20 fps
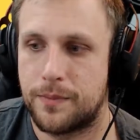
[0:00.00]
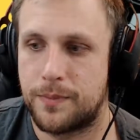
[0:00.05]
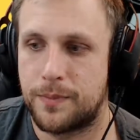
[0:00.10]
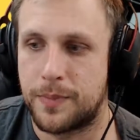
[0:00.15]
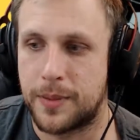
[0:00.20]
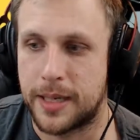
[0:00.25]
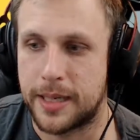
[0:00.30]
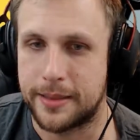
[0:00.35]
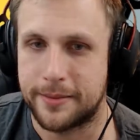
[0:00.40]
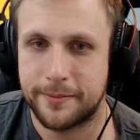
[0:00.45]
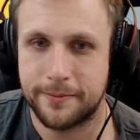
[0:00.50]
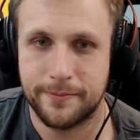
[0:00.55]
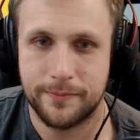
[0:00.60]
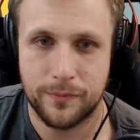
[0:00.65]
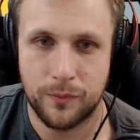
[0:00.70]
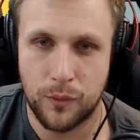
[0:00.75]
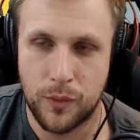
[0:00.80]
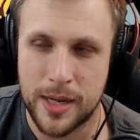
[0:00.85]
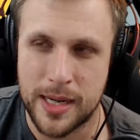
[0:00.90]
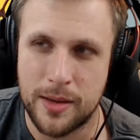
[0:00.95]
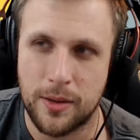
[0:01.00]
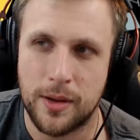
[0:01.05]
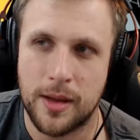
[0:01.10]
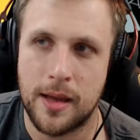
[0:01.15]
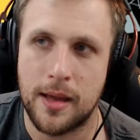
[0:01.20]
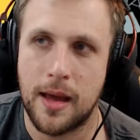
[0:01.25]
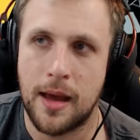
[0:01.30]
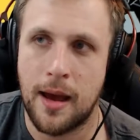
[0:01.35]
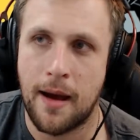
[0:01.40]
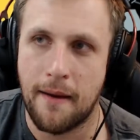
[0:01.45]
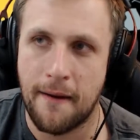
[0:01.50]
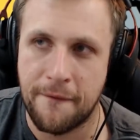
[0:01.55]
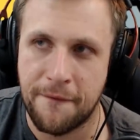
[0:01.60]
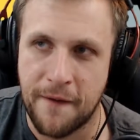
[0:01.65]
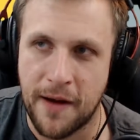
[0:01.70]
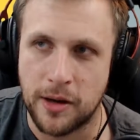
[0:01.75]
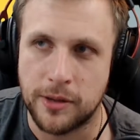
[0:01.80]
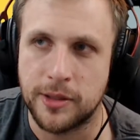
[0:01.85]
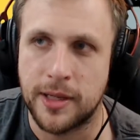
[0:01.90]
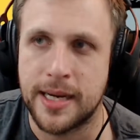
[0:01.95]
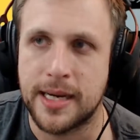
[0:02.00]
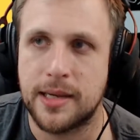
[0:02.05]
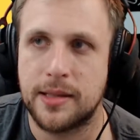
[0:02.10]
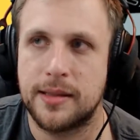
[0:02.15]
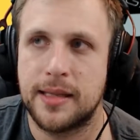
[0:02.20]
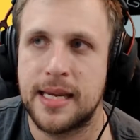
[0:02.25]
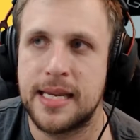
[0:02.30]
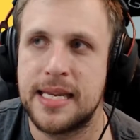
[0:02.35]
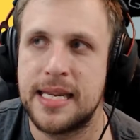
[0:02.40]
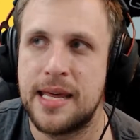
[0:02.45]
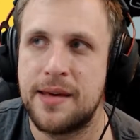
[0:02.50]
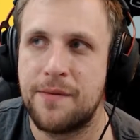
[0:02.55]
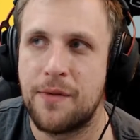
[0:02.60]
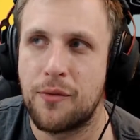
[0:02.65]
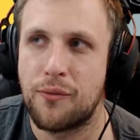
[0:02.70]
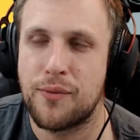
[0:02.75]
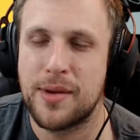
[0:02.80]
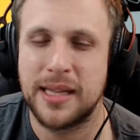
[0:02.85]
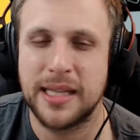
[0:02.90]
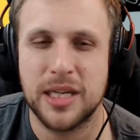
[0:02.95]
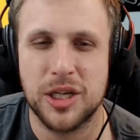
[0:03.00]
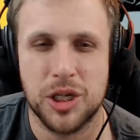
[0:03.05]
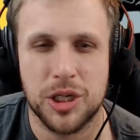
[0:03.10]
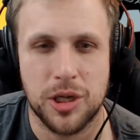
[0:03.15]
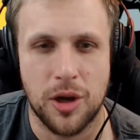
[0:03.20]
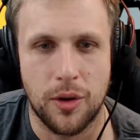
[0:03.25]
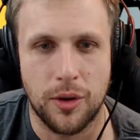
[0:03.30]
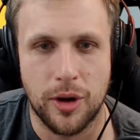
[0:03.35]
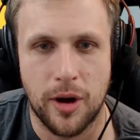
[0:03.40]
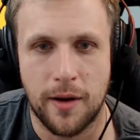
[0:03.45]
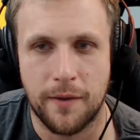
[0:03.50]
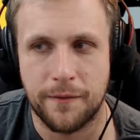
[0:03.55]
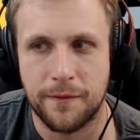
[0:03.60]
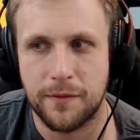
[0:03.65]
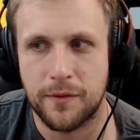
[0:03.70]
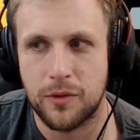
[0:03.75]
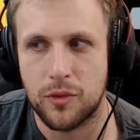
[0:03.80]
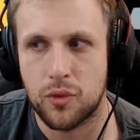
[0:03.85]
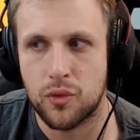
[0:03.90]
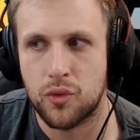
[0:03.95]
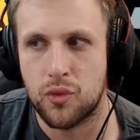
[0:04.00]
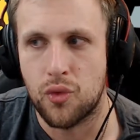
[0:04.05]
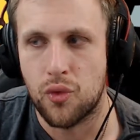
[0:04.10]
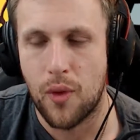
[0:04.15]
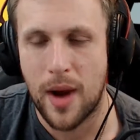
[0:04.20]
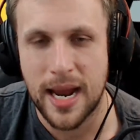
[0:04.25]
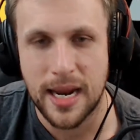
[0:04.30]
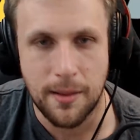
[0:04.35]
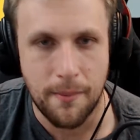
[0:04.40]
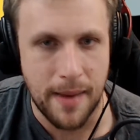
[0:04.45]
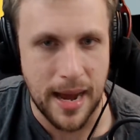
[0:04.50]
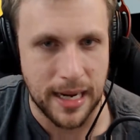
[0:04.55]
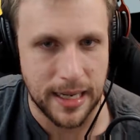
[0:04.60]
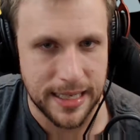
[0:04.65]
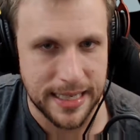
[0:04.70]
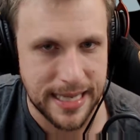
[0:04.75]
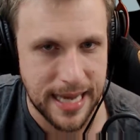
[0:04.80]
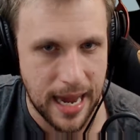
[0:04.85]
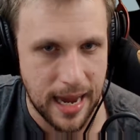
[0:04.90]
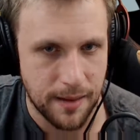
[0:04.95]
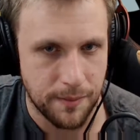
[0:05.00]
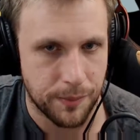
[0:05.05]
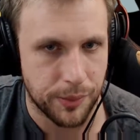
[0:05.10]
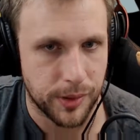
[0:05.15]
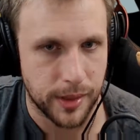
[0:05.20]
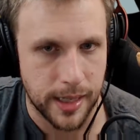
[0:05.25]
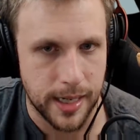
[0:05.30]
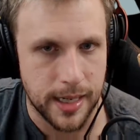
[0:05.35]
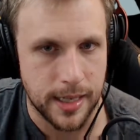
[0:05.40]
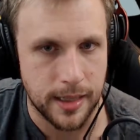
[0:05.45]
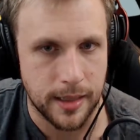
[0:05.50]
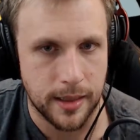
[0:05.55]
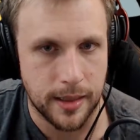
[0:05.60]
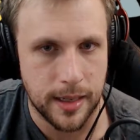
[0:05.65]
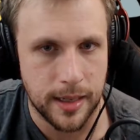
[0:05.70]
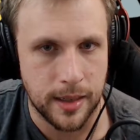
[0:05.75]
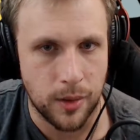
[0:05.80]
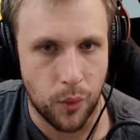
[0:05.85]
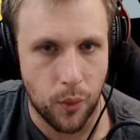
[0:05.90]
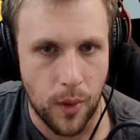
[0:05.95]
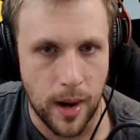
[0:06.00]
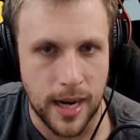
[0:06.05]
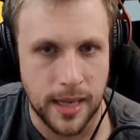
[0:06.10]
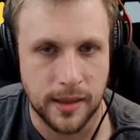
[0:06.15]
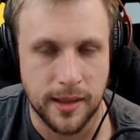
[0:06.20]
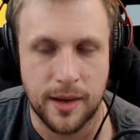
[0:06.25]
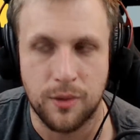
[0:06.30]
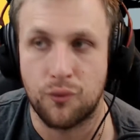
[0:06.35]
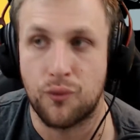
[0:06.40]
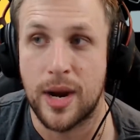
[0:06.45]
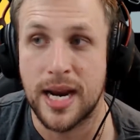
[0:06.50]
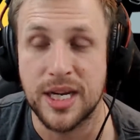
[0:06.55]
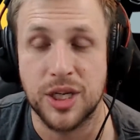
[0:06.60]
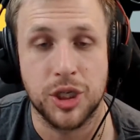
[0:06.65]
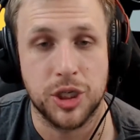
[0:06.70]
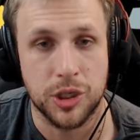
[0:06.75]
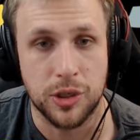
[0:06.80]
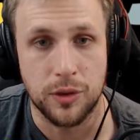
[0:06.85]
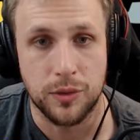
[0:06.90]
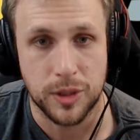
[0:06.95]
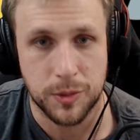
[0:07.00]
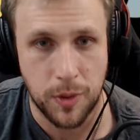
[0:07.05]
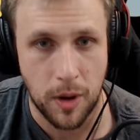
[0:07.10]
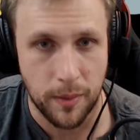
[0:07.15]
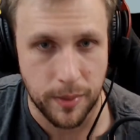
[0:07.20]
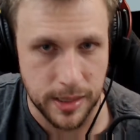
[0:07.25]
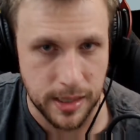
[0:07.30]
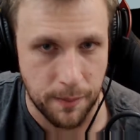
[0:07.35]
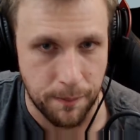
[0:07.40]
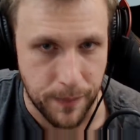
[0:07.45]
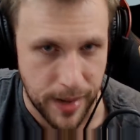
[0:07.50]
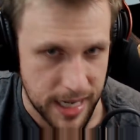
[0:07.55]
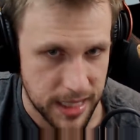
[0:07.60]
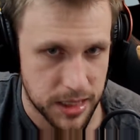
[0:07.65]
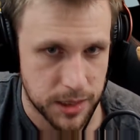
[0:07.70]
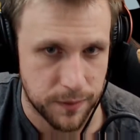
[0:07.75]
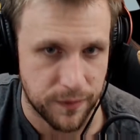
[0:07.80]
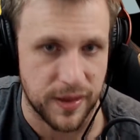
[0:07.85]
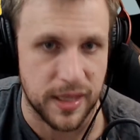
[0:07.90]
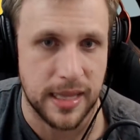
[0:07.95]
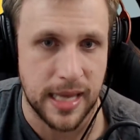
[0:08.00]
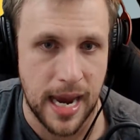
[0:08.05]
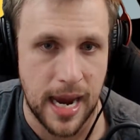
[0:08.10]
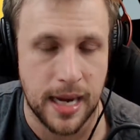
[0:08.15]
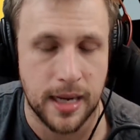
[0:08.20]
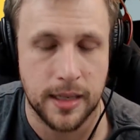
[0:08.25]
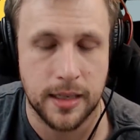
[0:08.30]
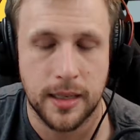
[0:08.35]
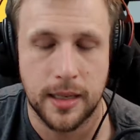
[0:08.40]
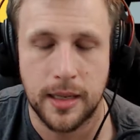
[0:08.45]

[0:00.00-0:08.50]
But I felt like they never really showed off great amount of gameplay in a way. Like Rage 2 was probably the best for that.